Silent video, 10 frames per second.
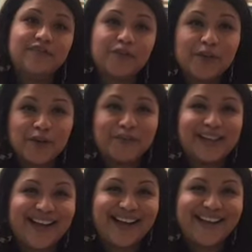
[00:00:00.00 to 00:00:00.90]
from her
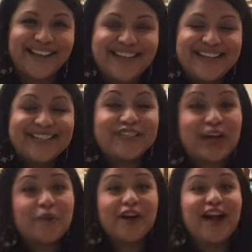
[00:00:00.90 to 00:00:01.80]
plan. So that will